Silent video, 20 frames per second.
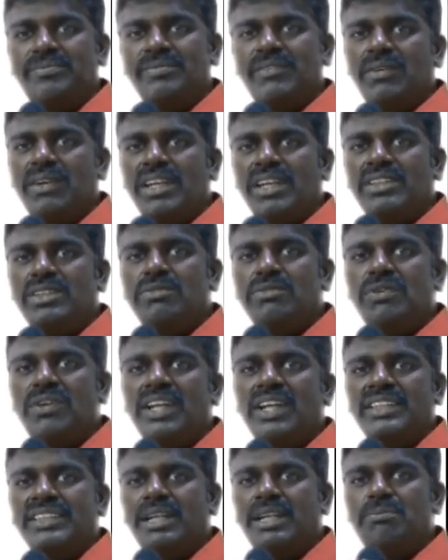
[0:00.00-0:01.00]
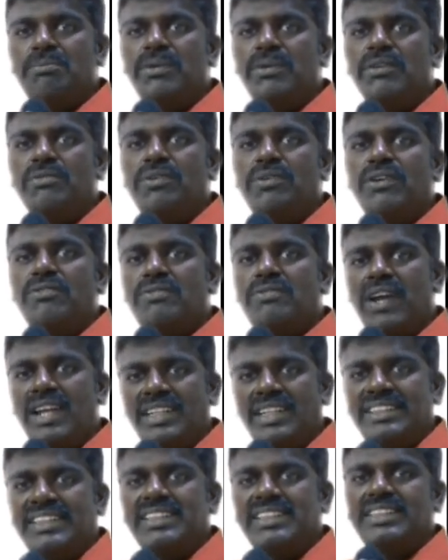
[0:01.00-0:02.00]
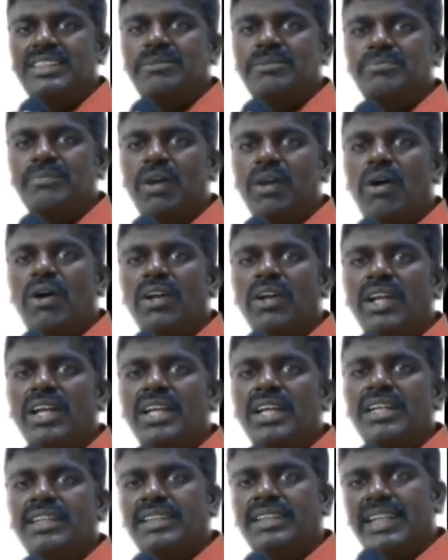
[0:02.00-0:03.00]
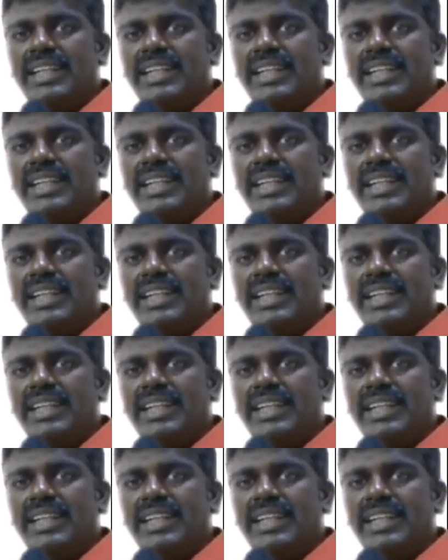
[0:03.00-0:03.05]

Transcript: Okay, so for example, for file system or the